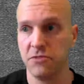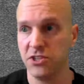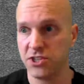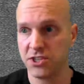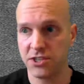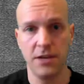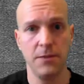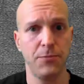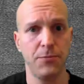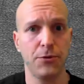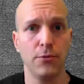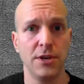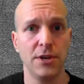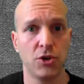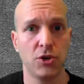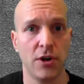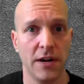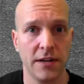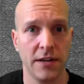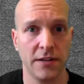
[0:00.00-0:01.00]
skip
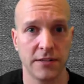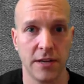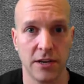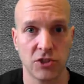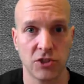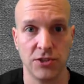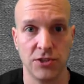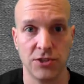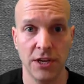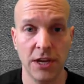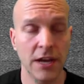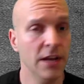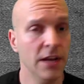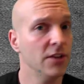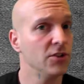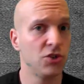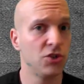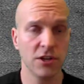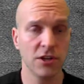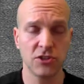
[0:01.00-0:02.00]
3 training sessions,
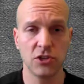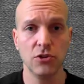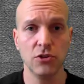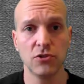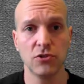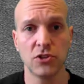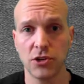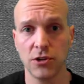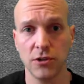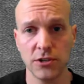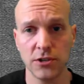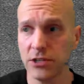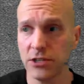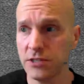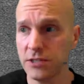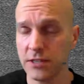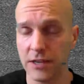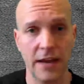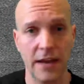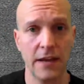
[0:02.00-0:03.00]
just do
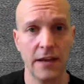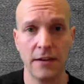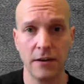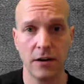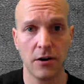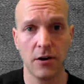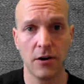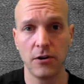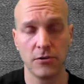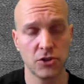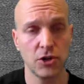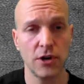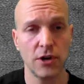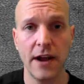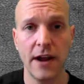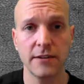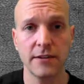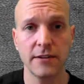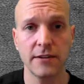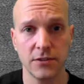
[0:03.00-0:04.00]
searches or
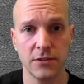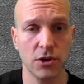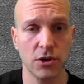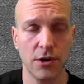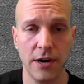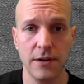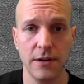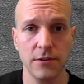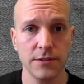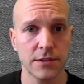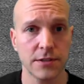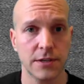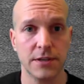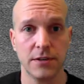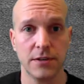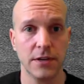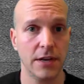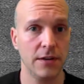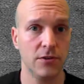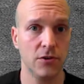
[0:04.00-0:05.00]
tracks and trails
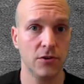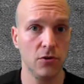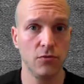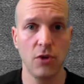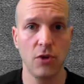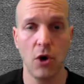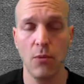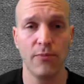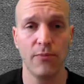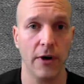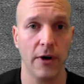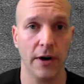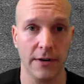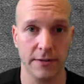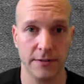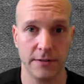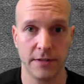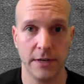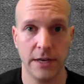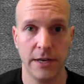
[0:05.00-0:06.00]
and do dope
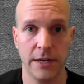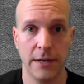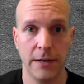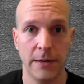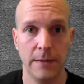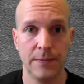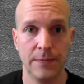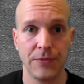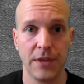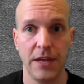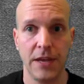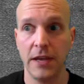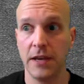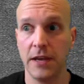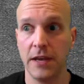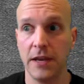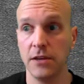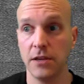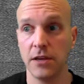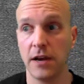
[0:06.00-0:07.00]
finds.
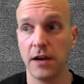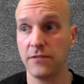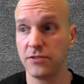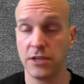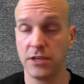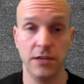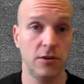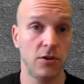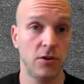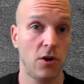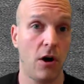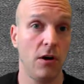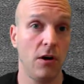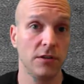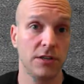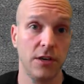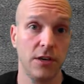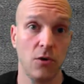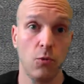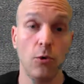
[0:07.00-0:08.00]
And I've seen
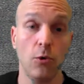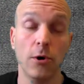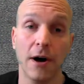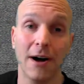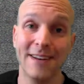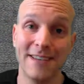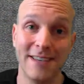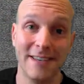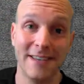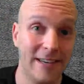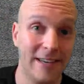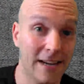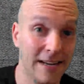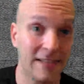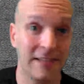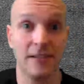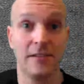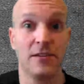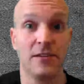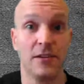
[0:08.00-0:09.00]
dogs that were
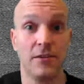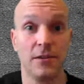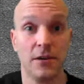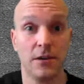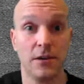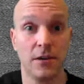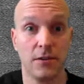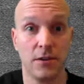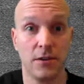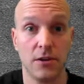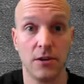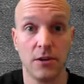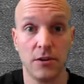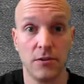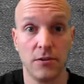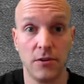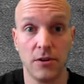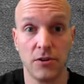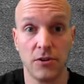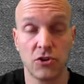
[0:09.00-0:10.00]
addicted to
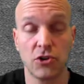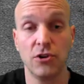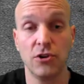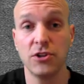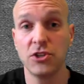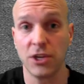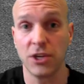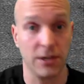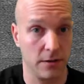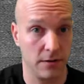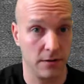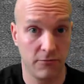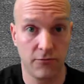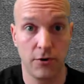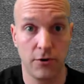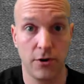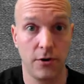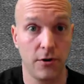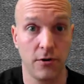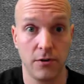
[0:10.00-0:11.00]
the searching
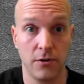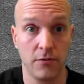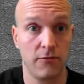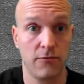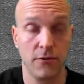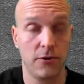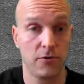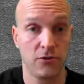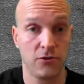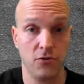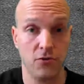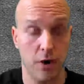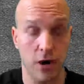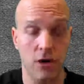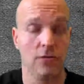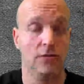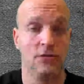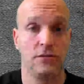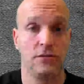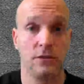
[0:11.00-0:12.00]
for
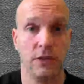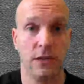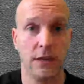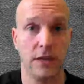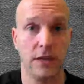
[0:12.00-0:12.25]
drugs.